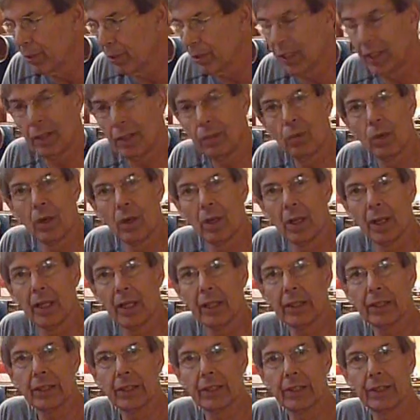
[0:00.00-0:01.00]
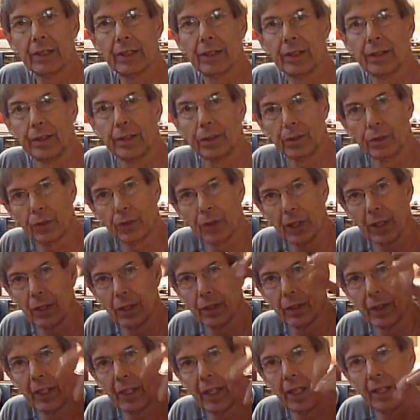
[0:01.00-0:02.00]
seed-wise, to
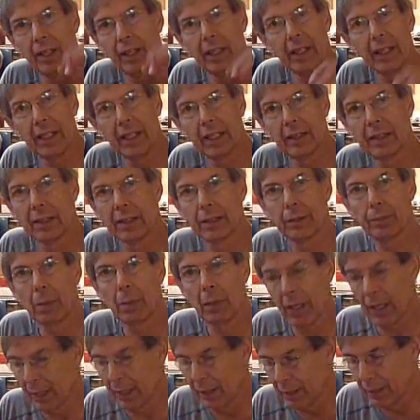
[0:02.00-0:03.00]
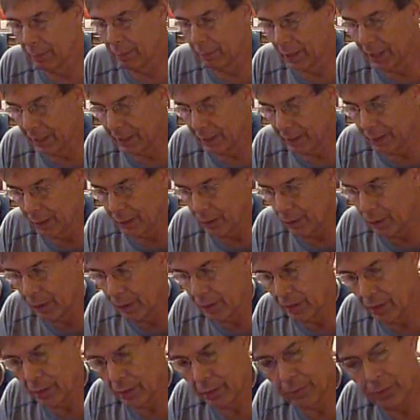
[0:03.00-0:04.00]
trickle down and hit the spines and make the
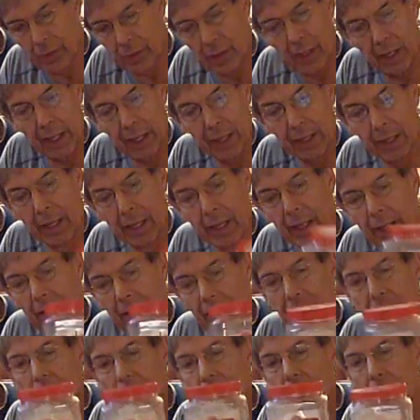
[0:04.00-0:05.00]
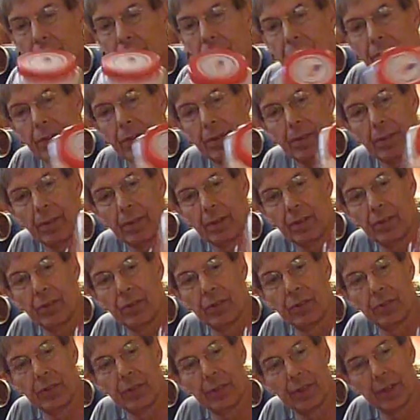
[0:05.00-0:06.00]
noise is fine. This
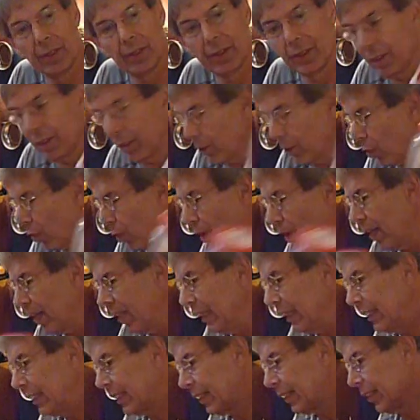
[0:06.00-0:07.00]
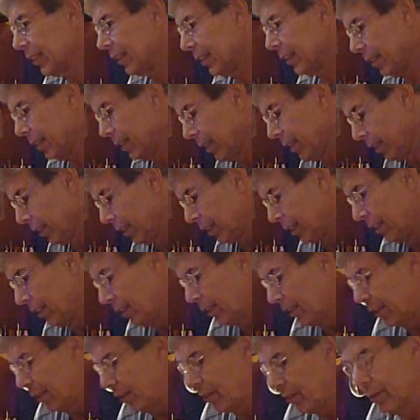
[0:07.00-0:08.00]
is a rice. You
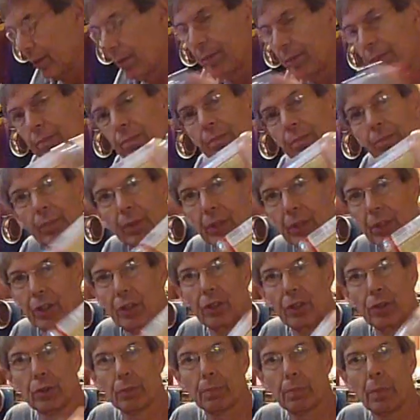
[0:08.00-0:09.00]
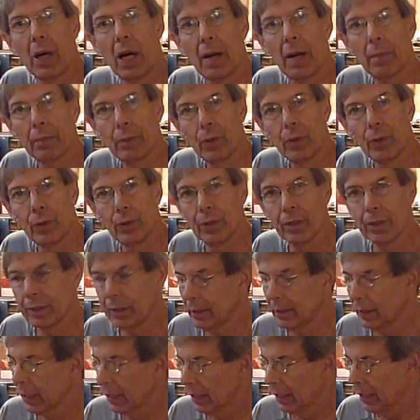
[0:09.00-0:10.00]
can use popcorn.
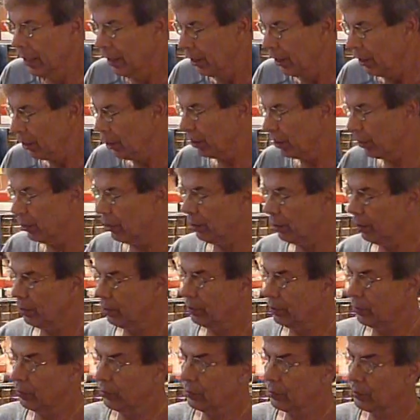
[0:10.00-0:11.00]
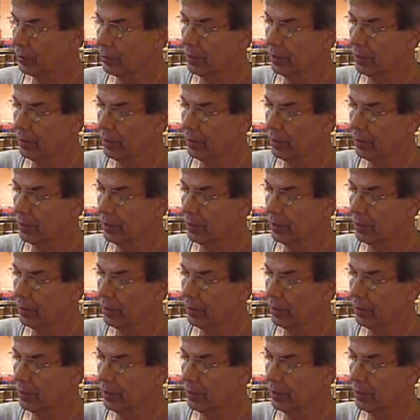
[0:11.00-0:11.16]
You can use